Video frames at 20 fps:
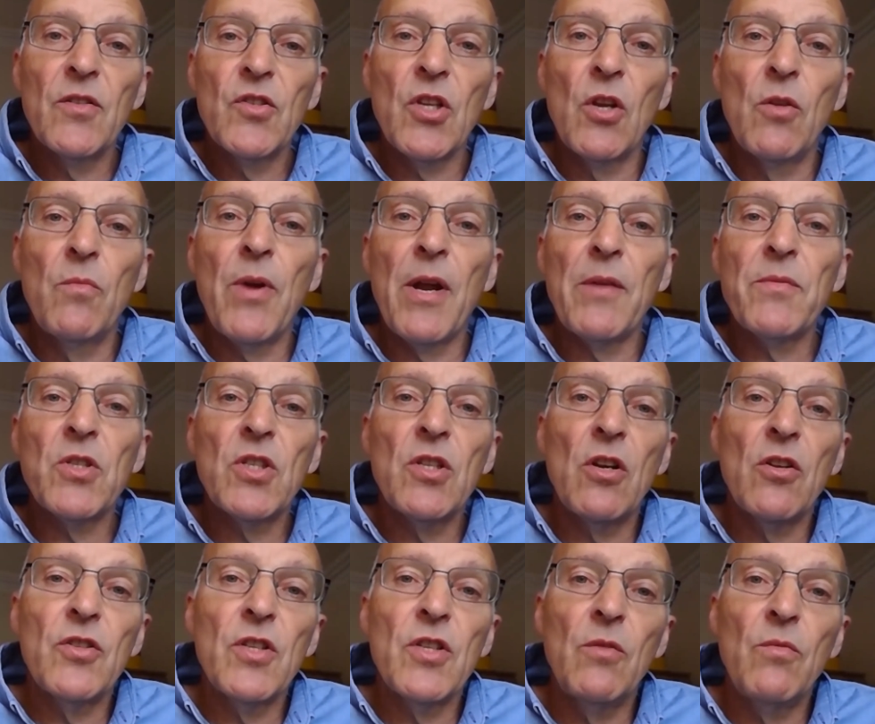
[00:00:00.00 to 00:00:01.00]
So perhaps
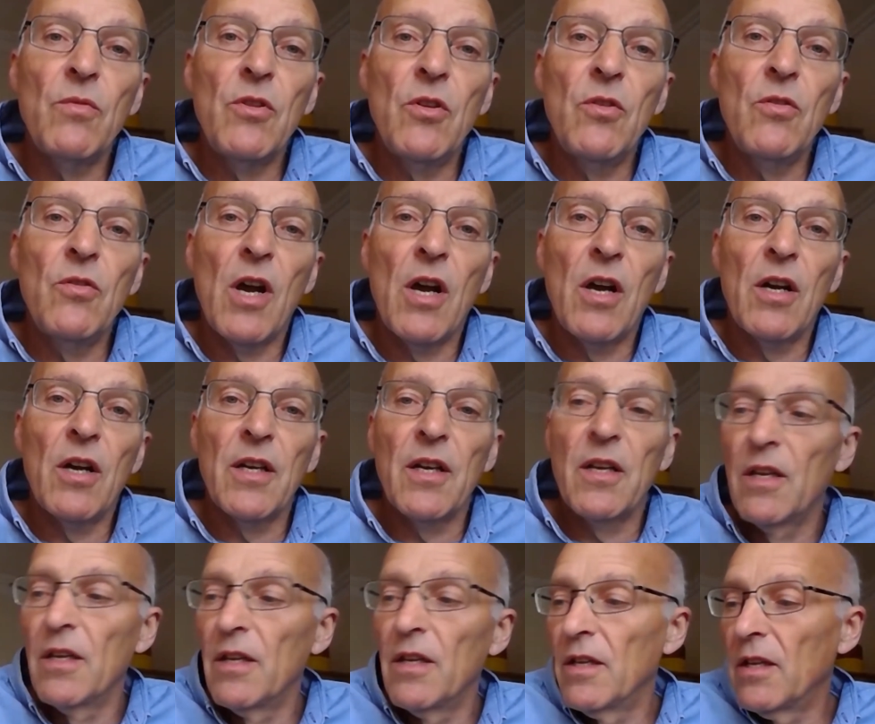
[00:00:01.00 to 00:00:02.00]
starting with you, Hager,